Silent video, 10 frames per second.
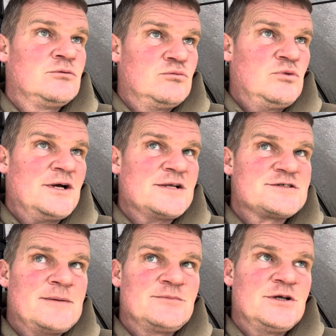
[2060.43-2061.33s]
one at
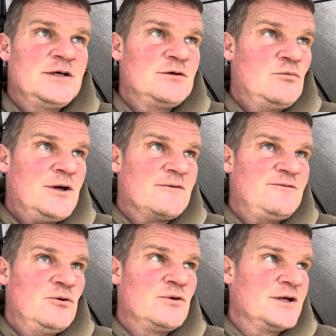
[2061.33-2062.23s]
17 and one at
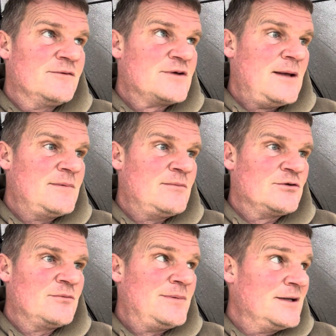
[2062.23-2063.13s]
14. I've kept them on
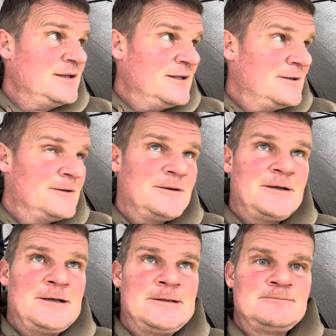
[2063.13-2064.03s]
the bait,
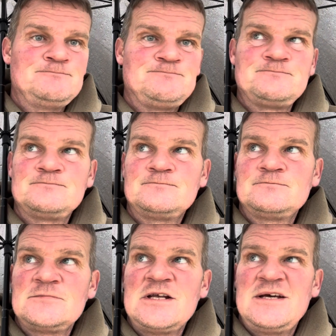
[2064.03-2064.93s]
and
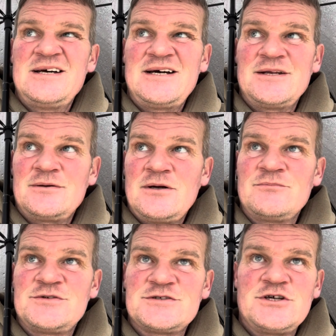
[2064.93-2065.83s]

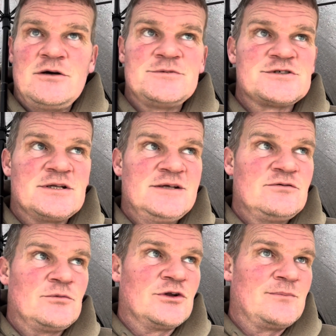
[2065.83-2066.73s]
I'm determined to leave
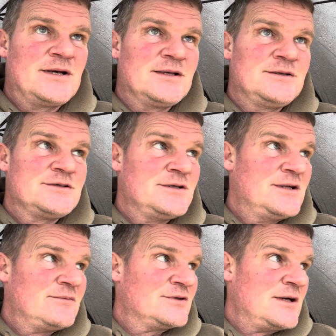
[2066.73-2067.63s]
them on the bait. You
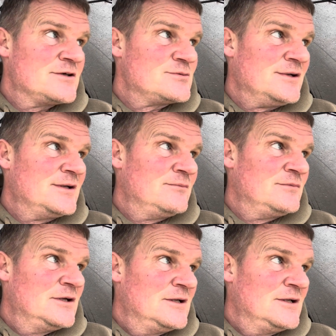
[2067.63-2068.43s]
never know. It's one of them.